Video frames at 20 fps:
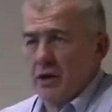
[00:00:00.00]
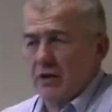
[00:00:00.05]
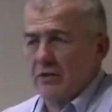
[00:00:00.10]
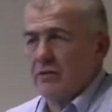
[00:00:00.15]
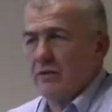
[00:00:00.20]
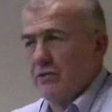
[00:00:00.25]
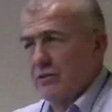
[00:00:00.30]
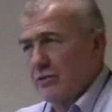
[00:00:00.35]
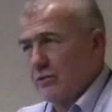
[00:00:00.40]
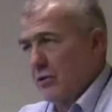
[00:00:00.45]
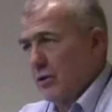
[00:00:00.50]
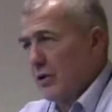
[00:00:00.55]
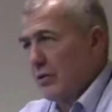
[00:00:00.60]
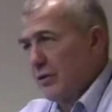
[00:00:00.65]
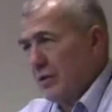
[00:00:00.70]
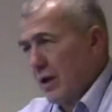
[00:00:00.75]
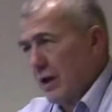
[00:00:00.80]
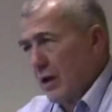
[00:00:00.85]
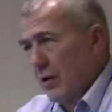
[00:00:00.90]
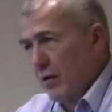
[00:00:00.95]
yes, this is a
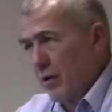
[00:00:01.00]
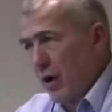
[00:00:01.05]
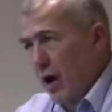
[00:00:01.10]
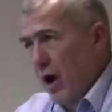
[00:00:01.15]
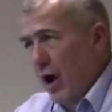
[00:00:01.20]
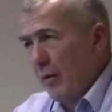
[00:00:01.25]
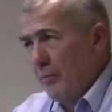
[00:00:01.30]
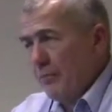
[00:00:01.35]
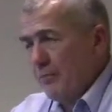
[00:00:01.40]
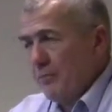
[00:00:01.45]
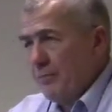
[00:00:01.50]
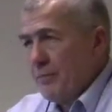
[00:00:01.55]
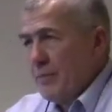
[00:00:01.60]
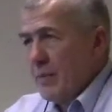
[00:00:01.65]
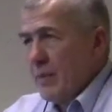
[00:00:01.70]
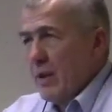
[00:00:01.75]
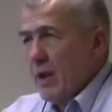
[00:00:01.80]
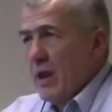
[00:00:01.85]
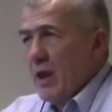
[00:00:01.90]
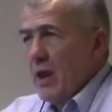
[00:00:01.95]
good thing or not.
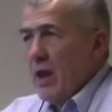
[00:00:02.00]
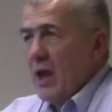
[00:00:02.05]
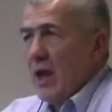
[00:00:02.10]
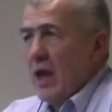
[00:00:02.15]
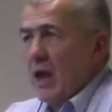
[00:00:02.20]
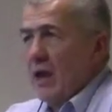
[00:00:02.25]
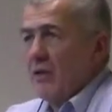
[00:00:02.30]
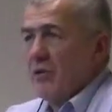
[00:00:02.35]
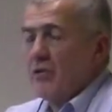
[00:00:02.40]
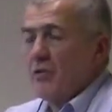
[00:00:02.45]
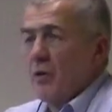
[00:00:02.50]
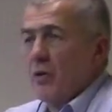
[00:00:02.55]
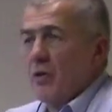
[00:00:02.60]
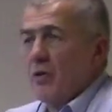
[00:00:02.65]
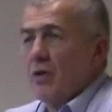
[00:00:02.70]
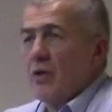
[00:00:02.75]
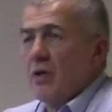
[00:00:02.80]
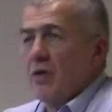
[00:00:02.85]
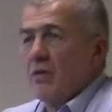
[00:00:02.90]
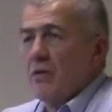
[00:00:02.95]
And so
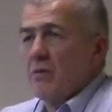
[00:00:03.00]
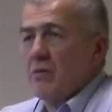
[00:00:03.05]
it,